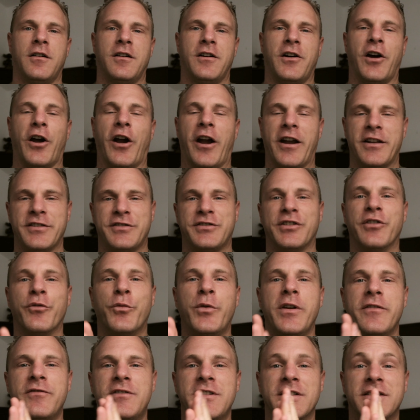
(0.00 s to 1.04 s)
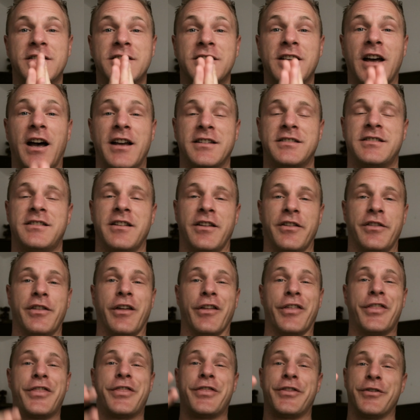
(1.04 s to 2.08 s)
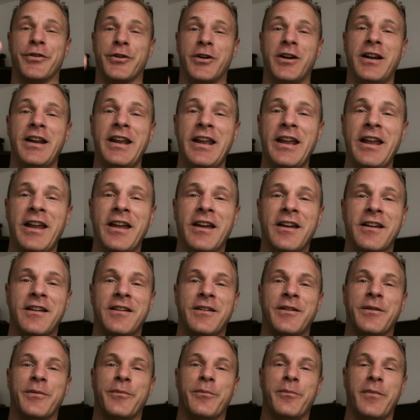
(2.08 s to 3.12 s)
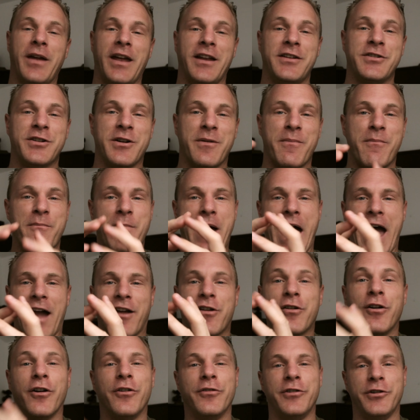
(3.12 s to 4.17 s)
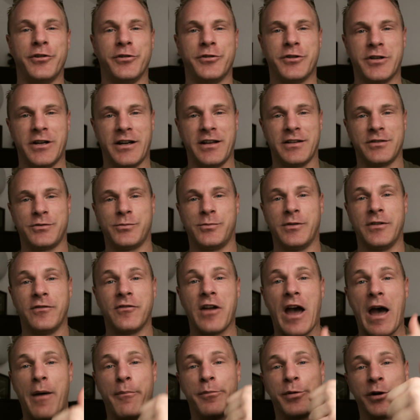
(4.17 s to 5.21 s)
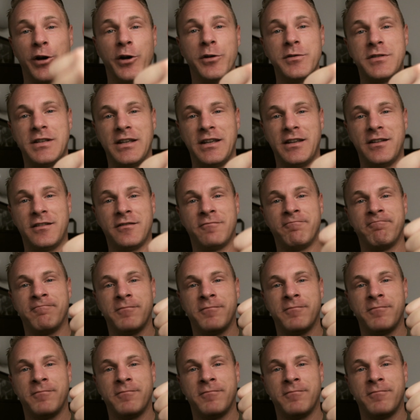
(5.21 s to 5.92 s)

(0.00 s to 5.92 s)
All right, so we've discussed the three major macronutrients. We've got protein,